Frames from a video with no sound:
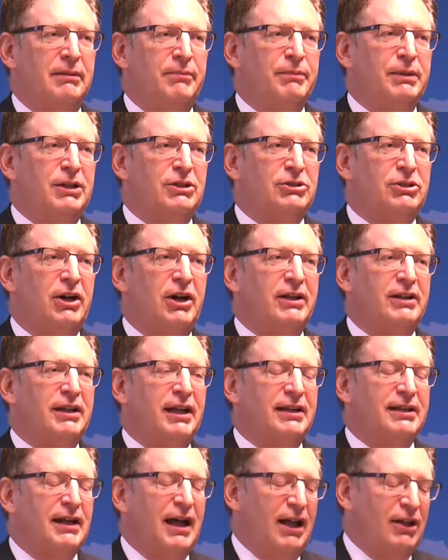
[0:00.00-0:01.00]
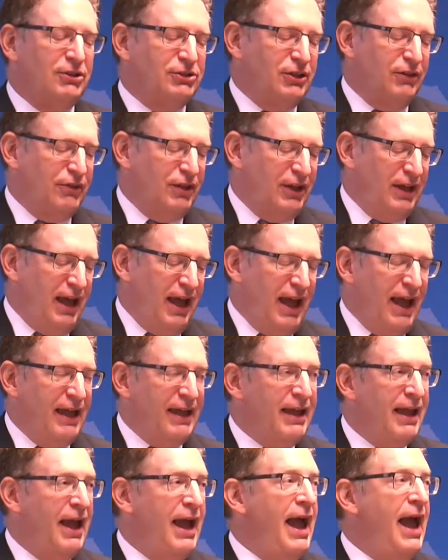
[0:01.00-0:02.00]
military technology of the
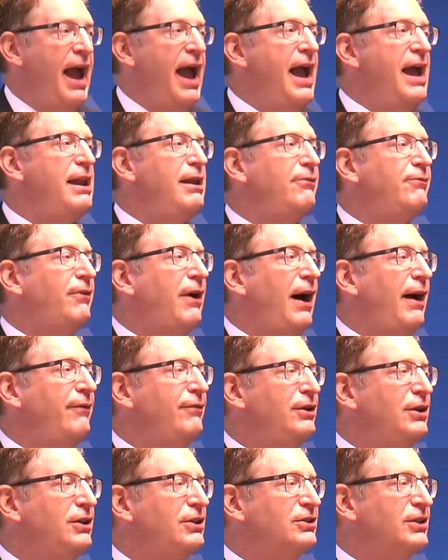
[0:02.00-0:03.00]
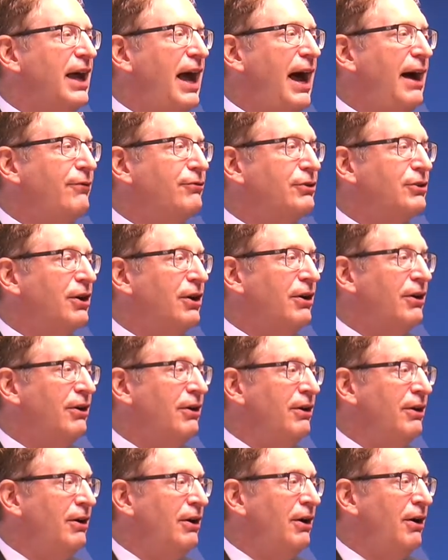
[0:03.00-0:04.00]
day 85 years
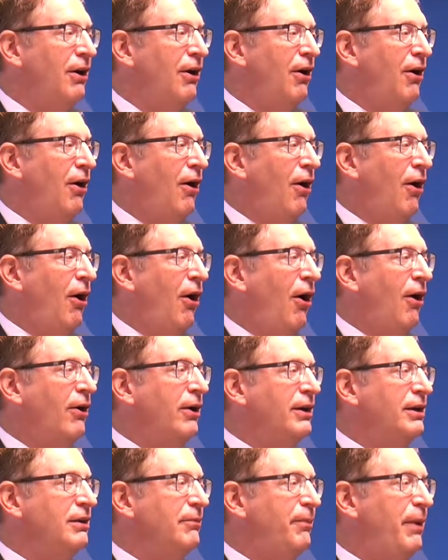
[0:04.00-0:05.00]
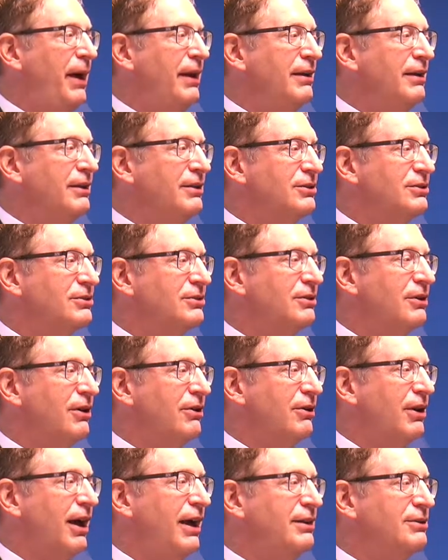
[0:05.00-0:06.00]
after our independence.
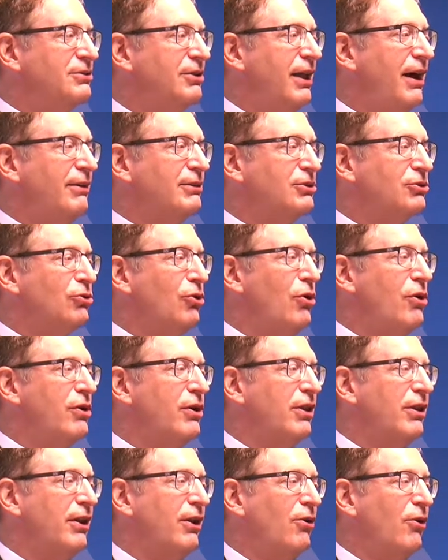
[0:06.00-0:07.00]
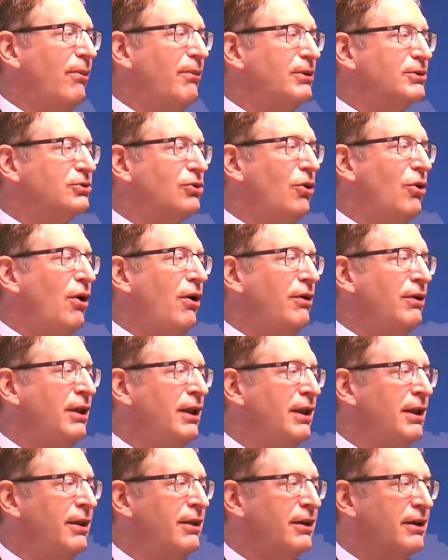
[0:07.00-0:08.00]
Okay, so that's longer than almost all
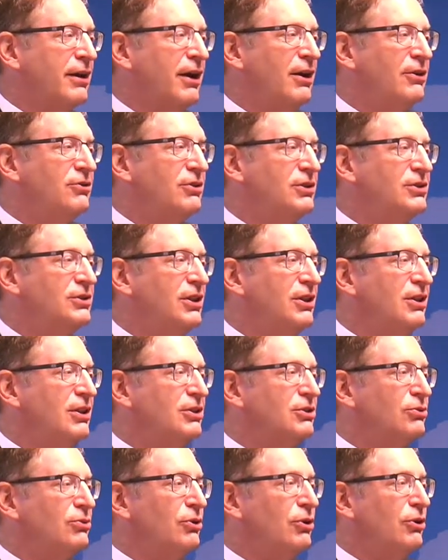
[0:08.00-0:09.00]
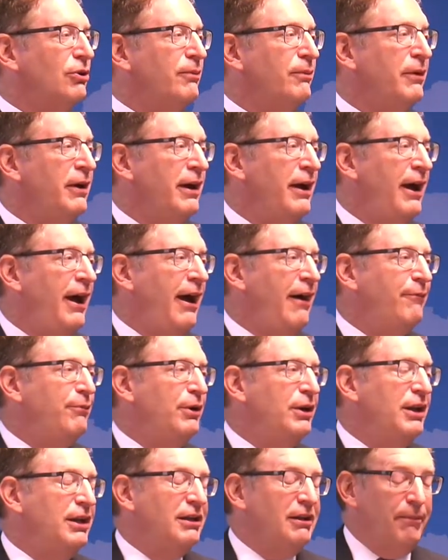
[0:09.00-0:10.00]
the countries in this room have
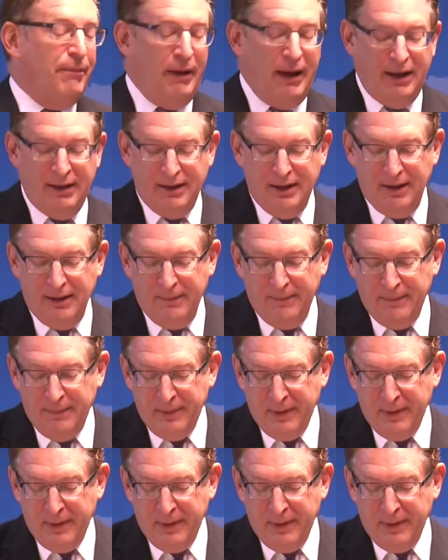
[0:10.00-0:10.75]
been independent.